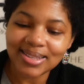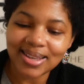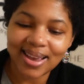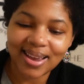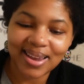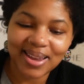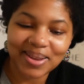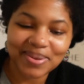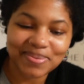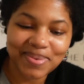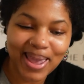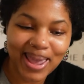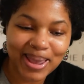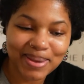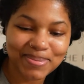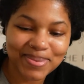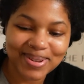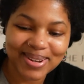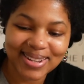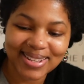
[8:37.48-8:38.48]
I am
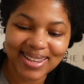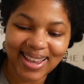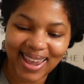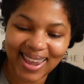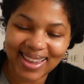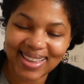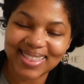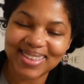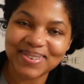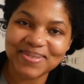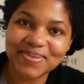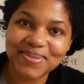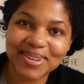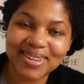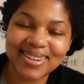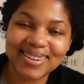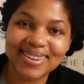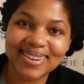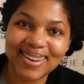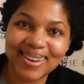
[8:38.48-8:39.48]
able to take them with
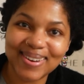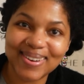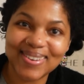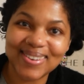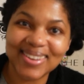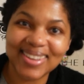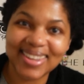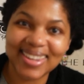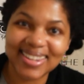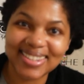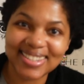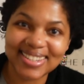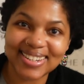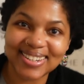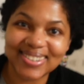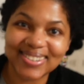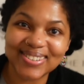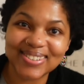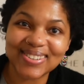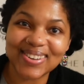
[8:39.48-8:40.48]
no
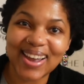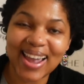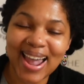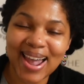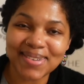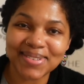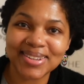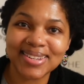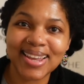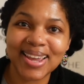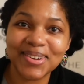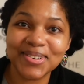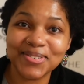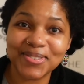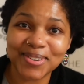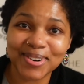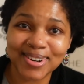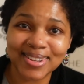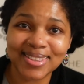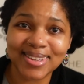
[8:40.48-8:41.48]
issue. So I have to take
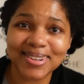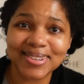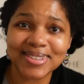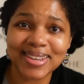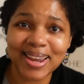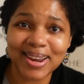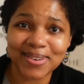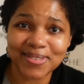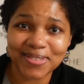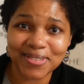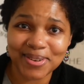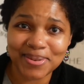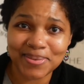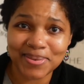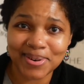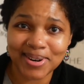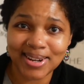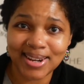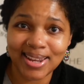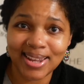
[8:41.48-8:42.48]
4 of those every
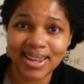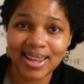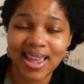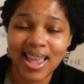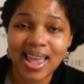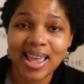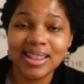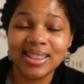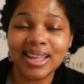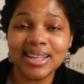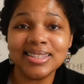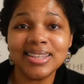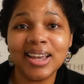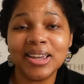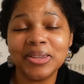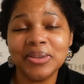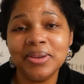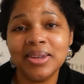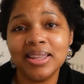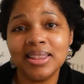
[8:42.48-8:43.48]
morning. That's how
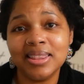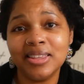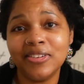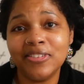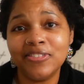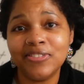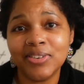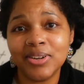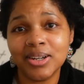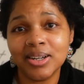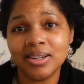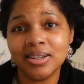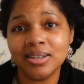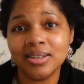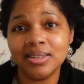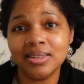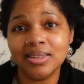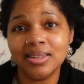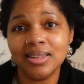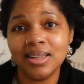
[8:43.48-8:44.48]
you get the
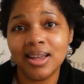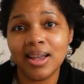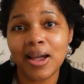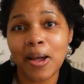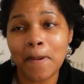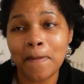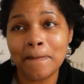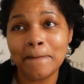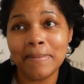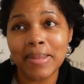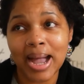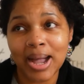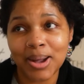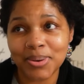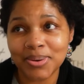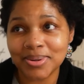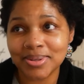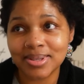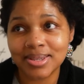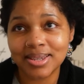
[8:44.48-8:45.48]
full
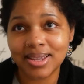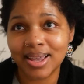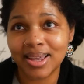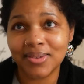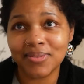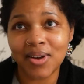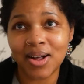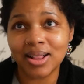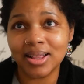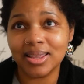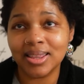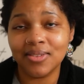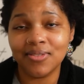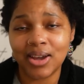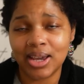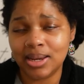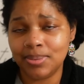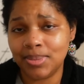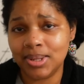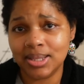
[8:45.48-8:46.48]
amount of all of the
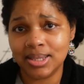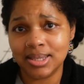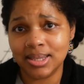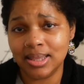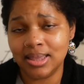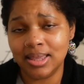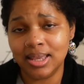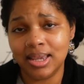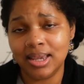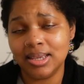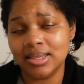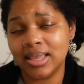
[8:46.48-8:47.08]
vitamins and things.